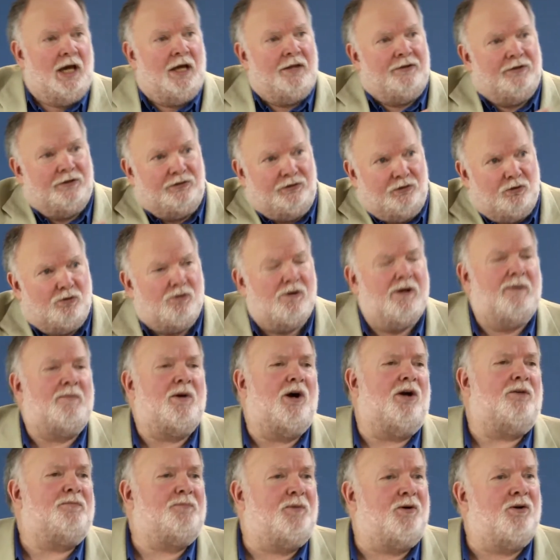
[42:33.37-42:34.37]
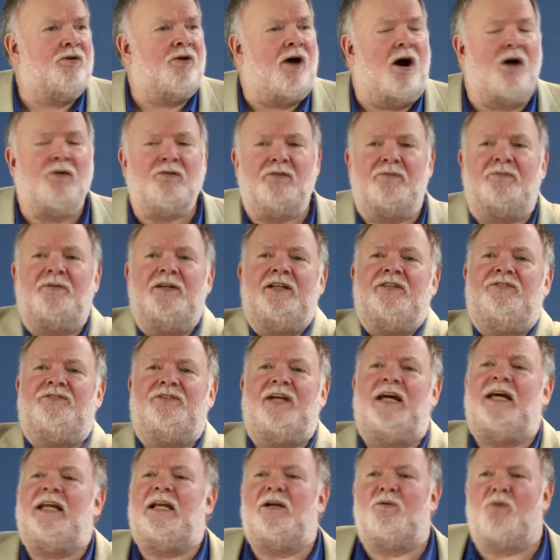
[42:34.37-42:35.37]
The doorway marked pornography is
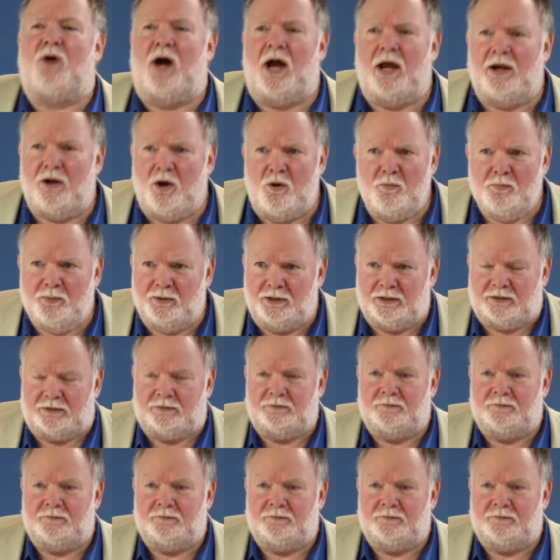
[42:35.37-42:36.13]
standing wide open.